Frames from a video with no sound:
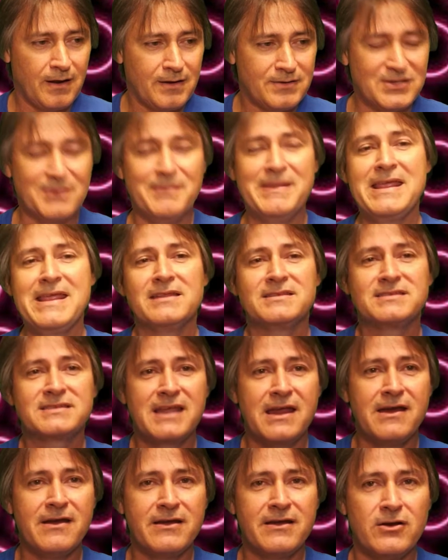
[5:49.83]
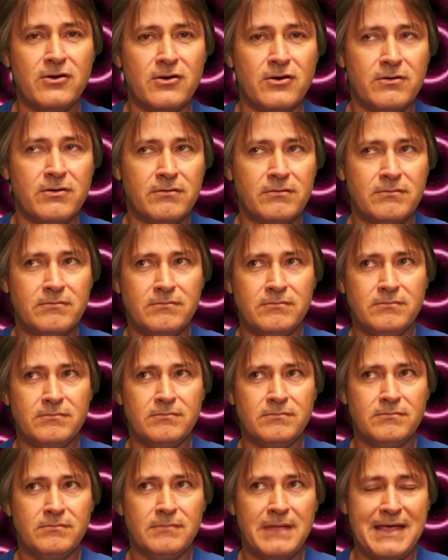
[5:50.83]
to me, it's scarier
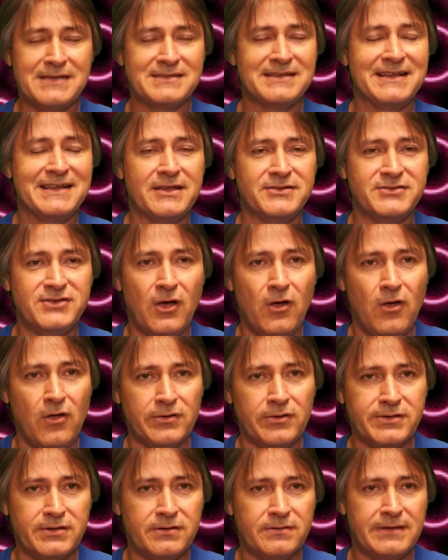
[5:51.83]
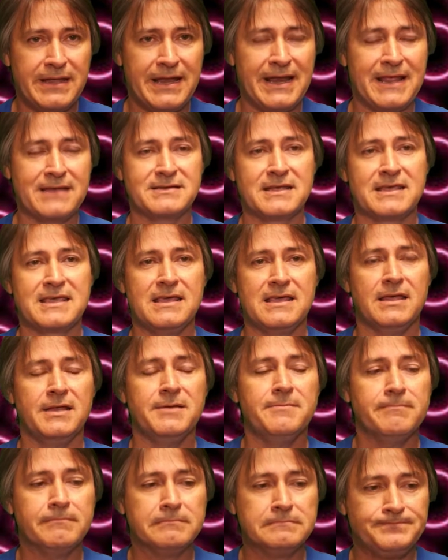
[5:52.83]
as an adult than as a
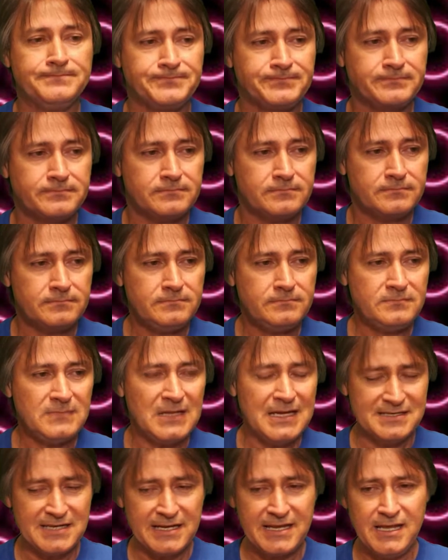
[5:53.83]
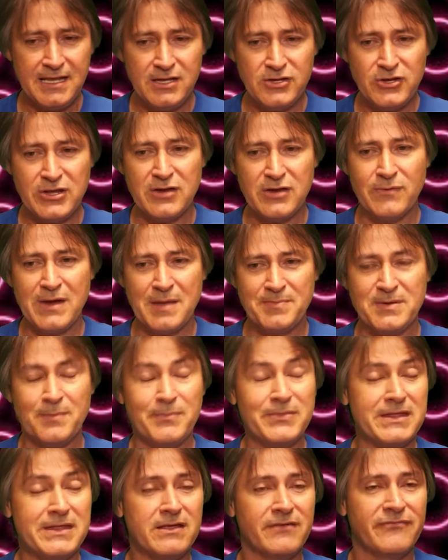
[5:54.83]
kid. As a kid, you get wrapped
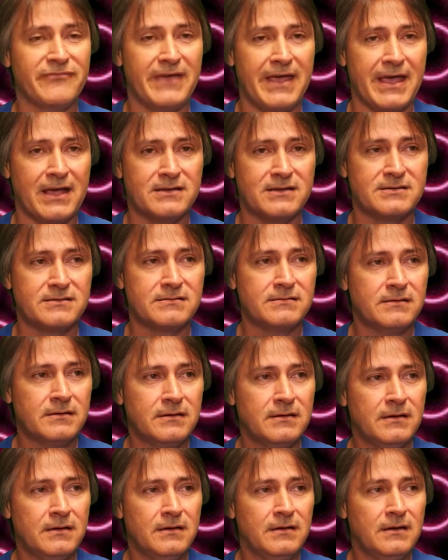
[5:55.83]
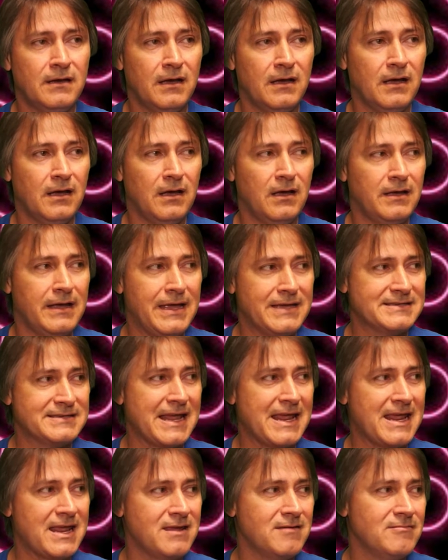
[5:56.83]
up in the effects. As
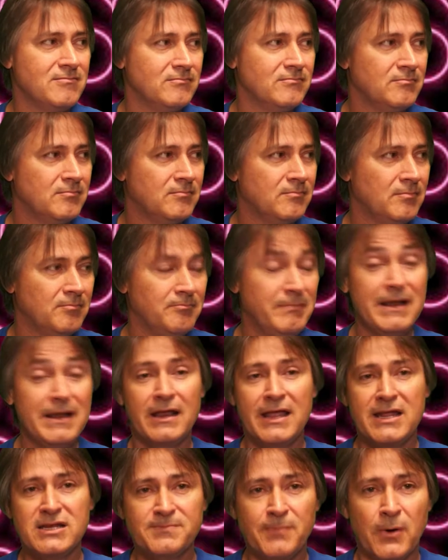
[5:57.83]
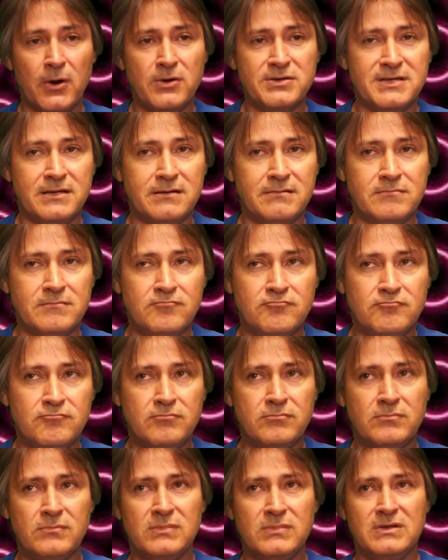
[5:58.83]
a middle-aged person
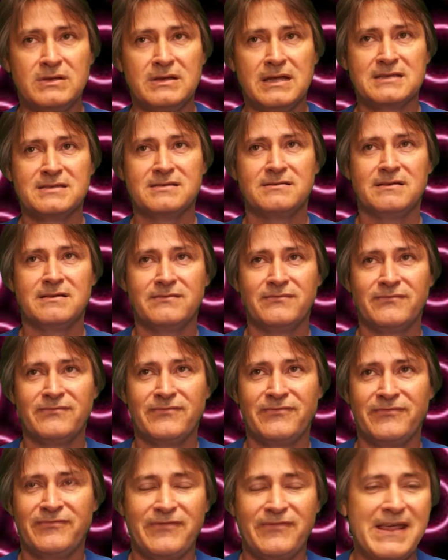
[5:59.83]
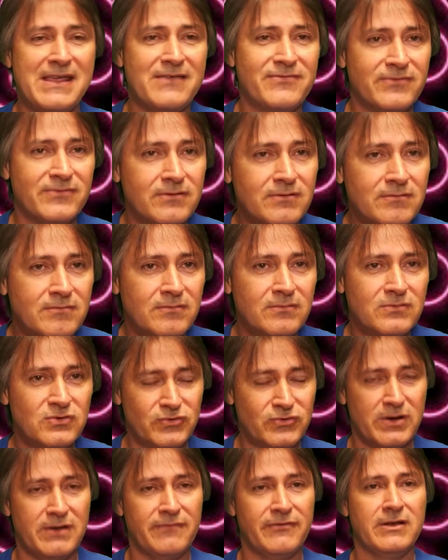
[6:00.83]
that's
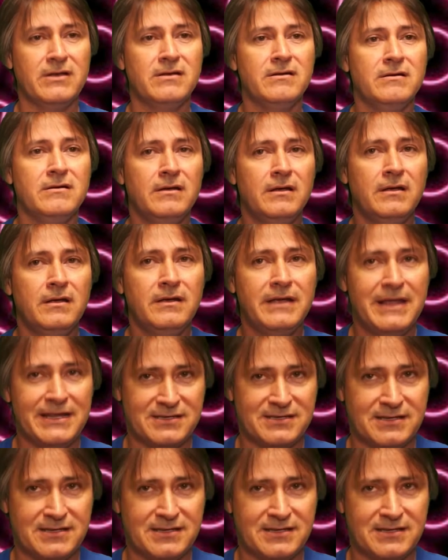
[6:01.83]
faith-driven, it's